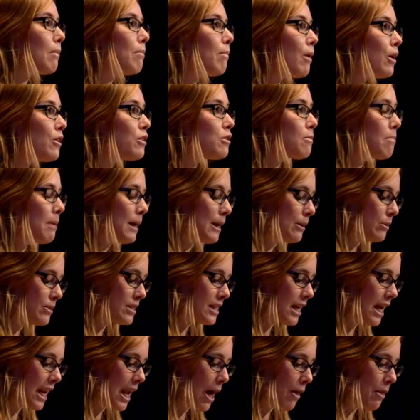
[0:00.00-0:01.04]
Both
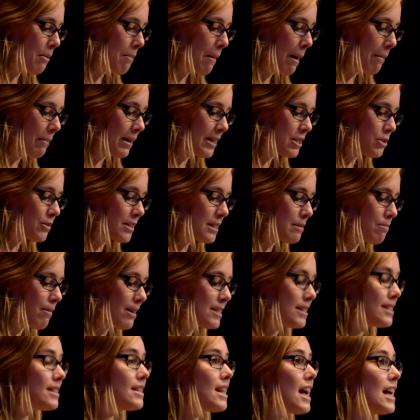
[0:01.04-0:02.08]
appeals allow the public to
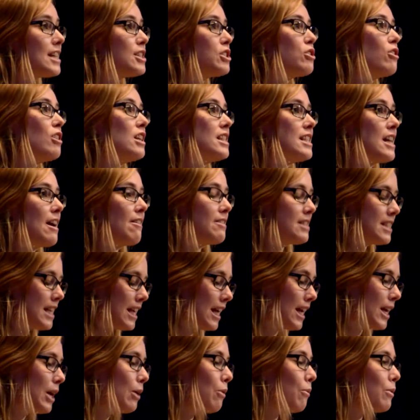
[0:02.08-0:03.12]
express their
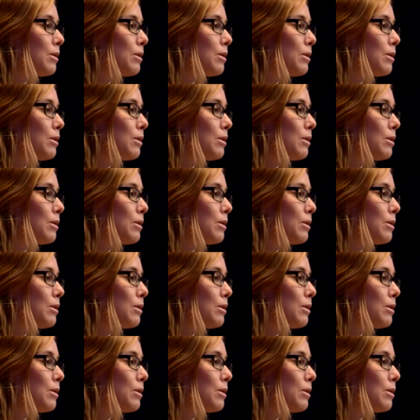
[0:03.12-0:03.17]
solidarity